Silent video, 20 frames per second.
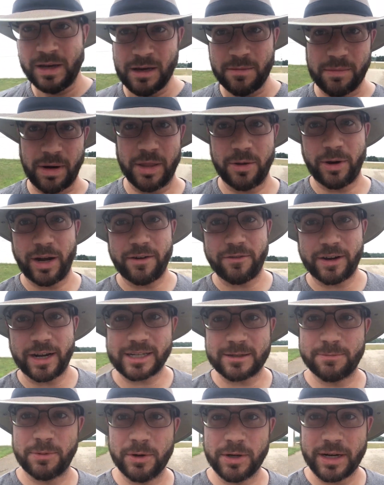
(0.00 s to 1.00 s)
By the way, I forgot
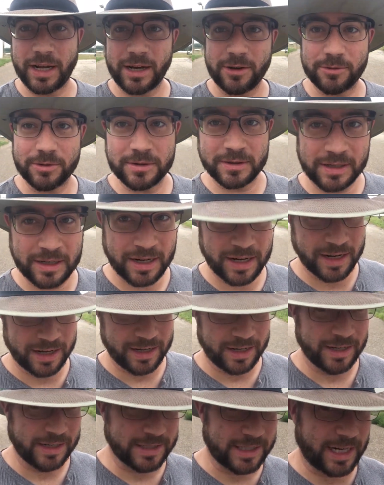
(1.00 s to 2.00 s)
to point out,
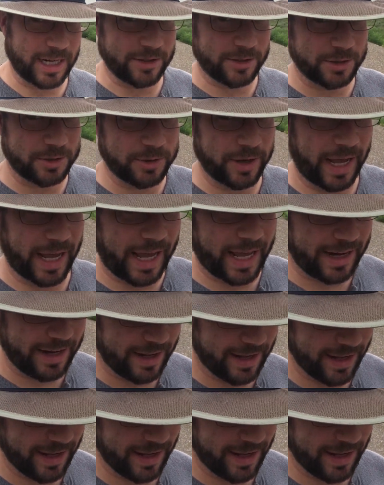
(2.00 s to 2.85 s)
check out the new hat.